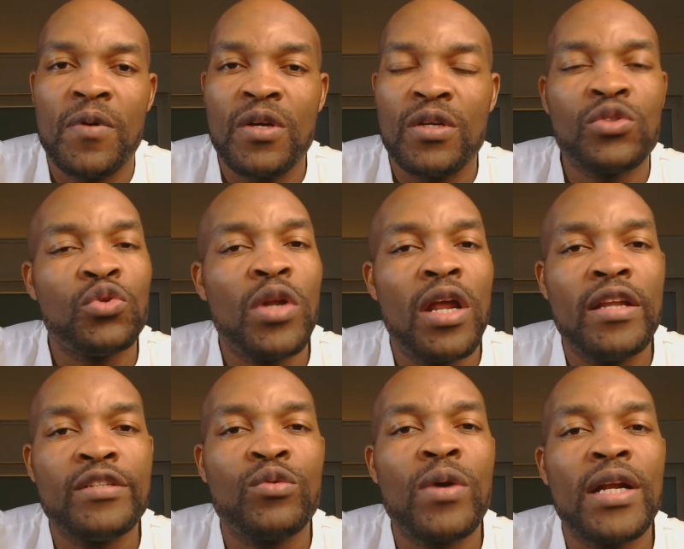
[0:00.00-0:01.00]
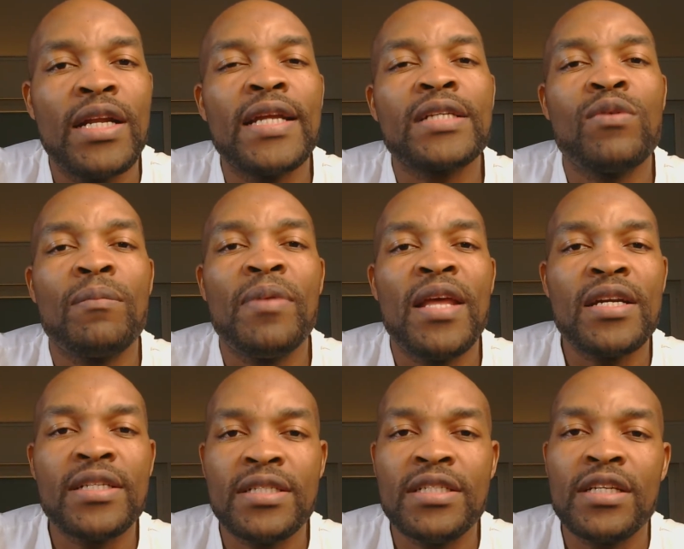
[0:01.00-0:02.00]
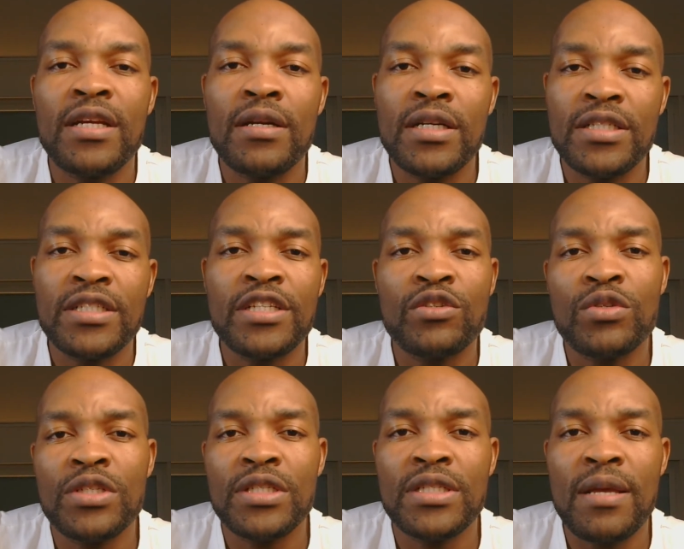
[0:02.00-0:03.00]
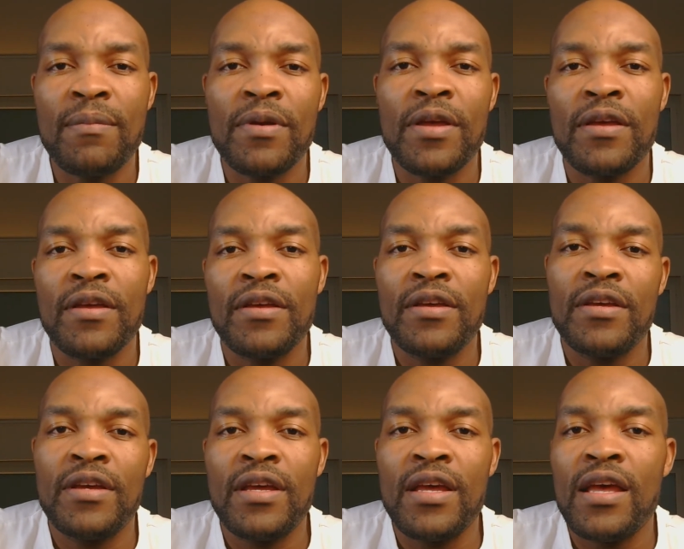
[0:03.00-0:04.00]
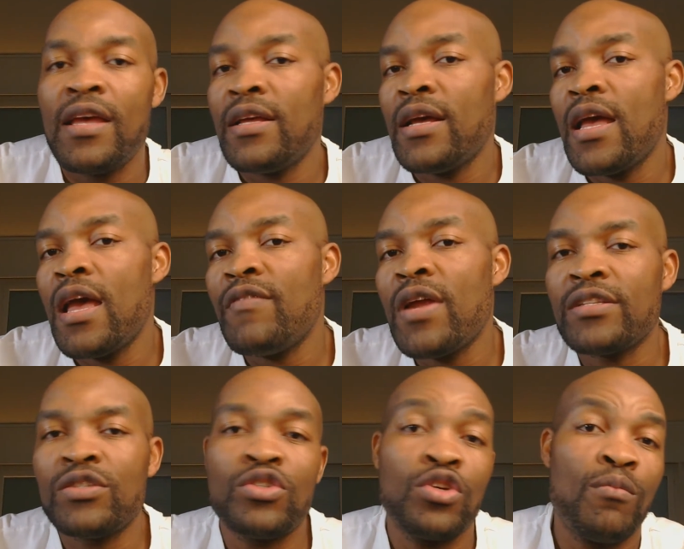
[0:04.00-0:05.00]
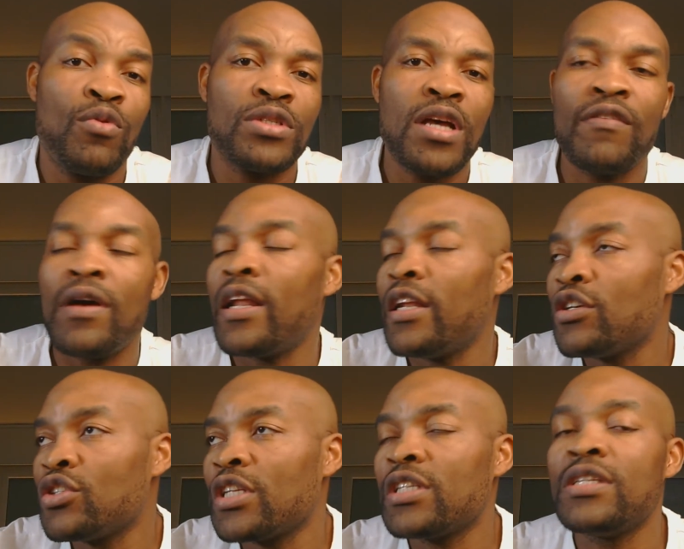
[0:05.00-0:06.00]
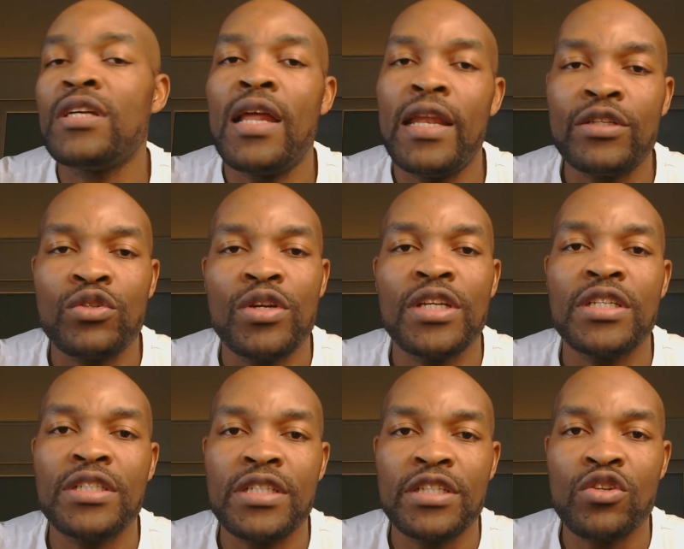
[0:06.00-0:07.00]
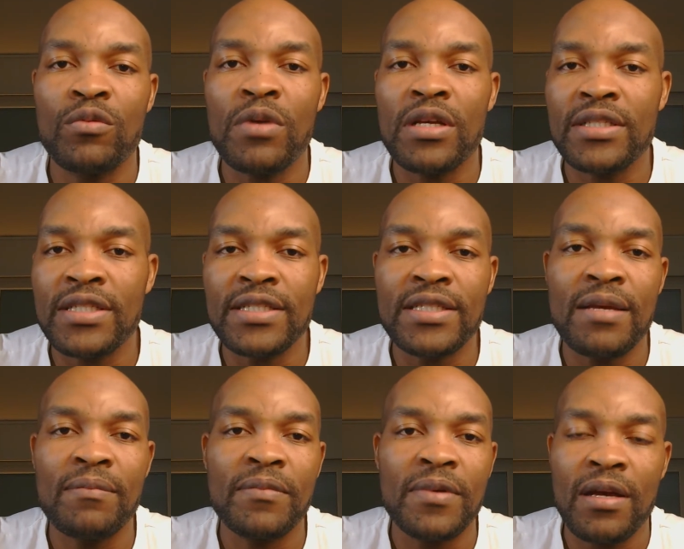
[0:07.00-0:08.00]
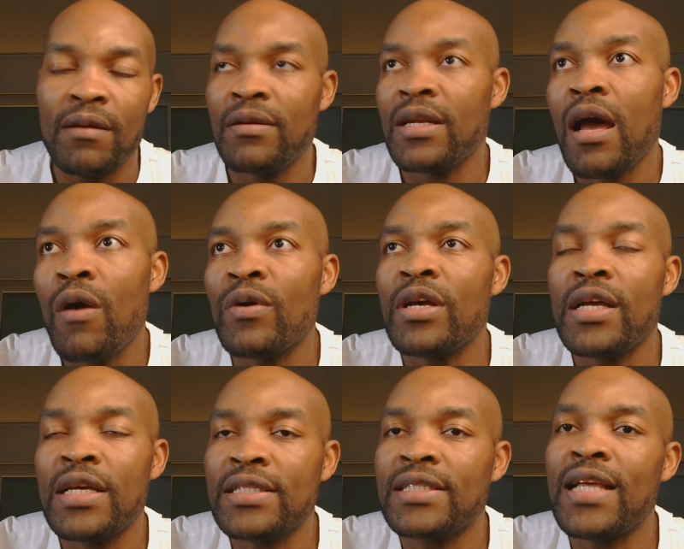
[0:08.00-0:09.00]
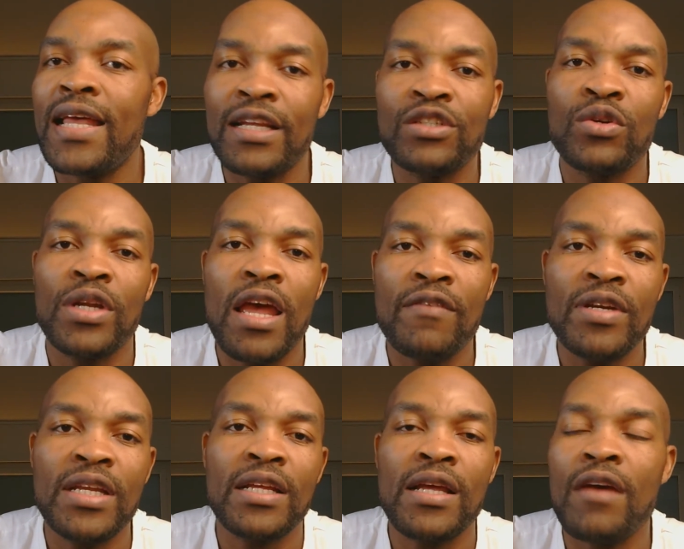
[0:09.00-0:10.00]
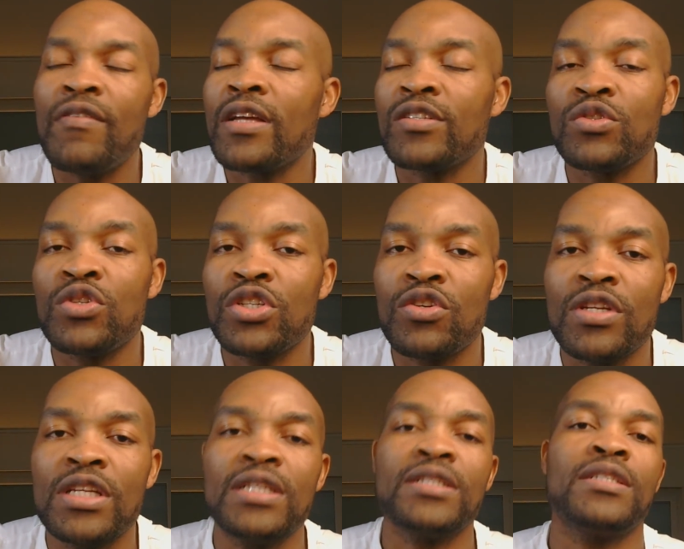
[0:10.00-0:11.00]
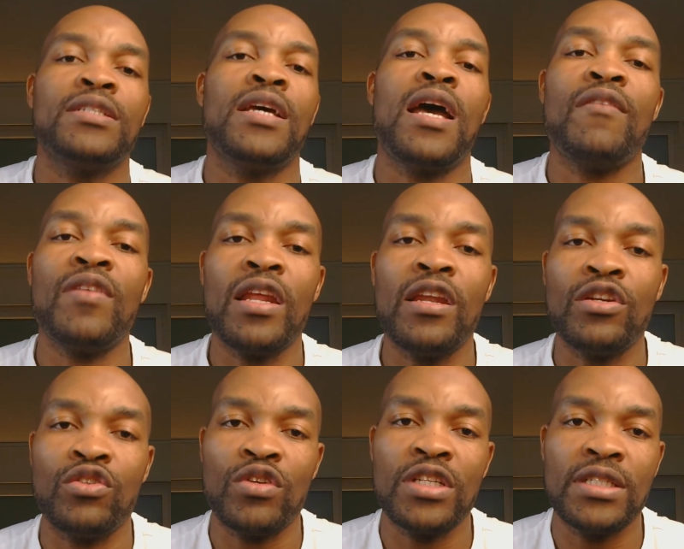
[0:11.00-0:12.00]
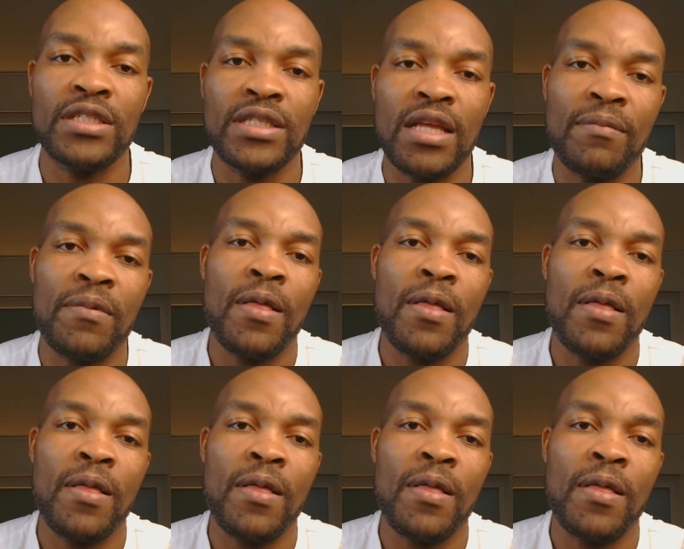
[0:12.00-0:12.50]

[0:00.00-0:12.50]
So now let's look at the next one, player registration system. Every association must have an electronic registration system. Now it's electronic. Every association is having an electronic system.